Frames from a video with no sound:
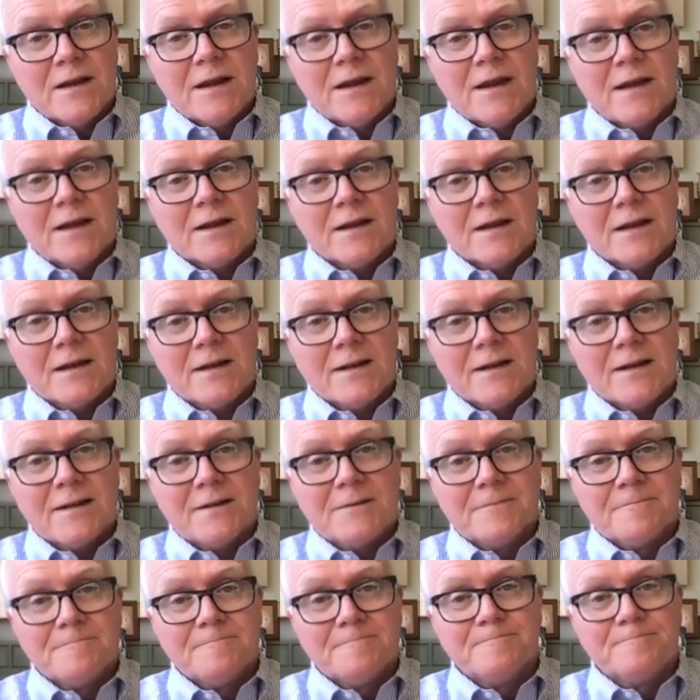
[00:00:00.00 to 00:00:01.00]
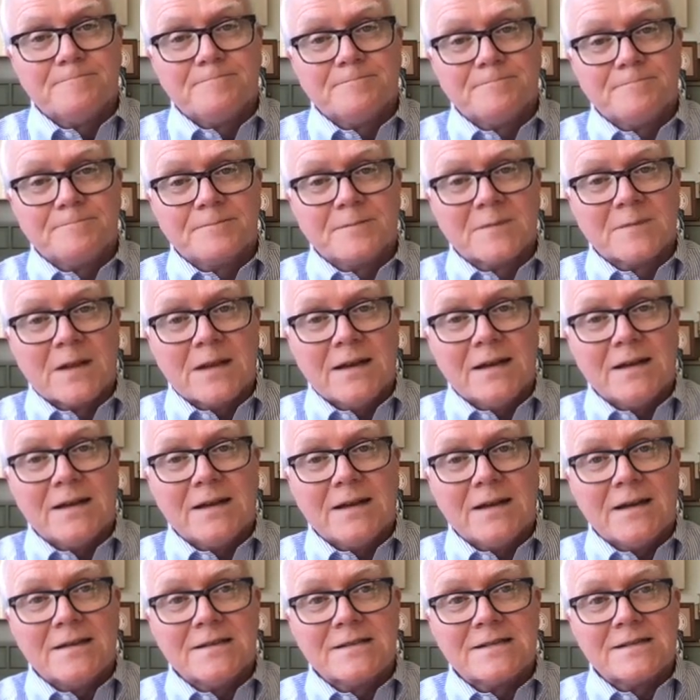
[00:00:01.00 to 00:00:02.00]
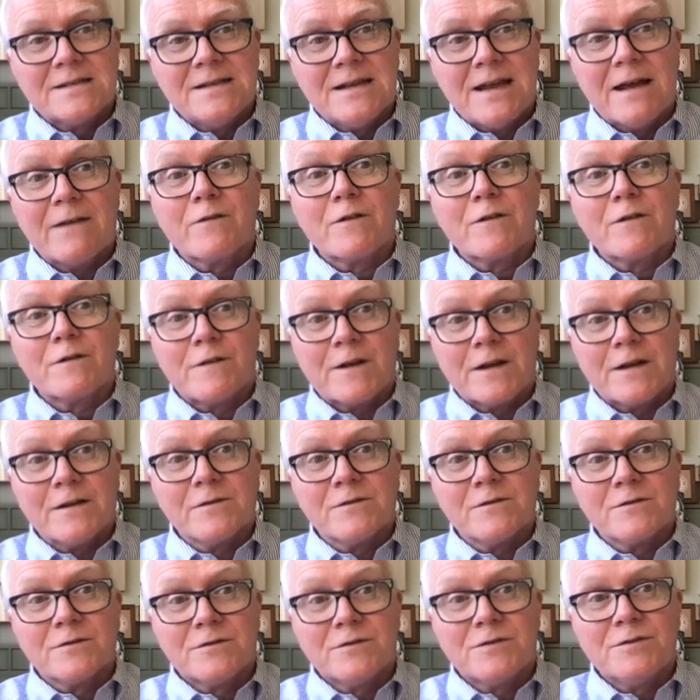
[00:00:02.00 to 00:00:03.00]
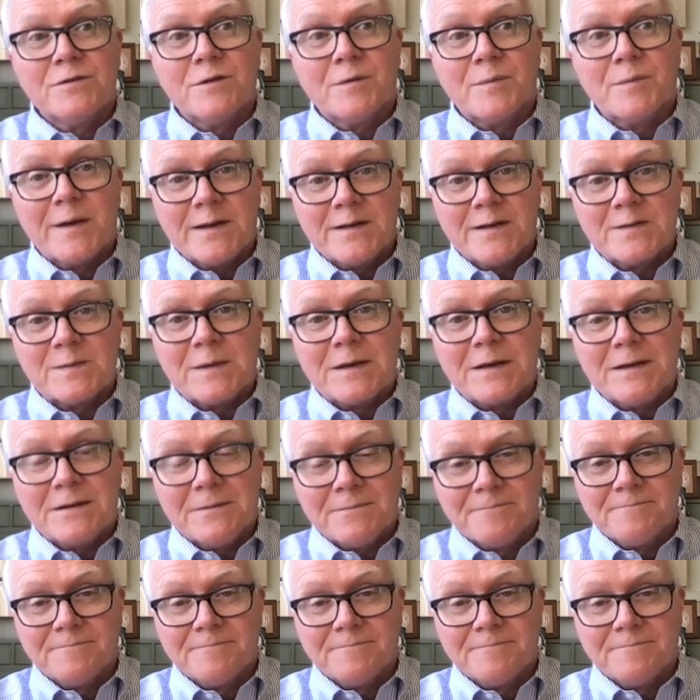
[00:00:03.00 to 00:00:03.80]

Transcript: and it has never failed to amaze me.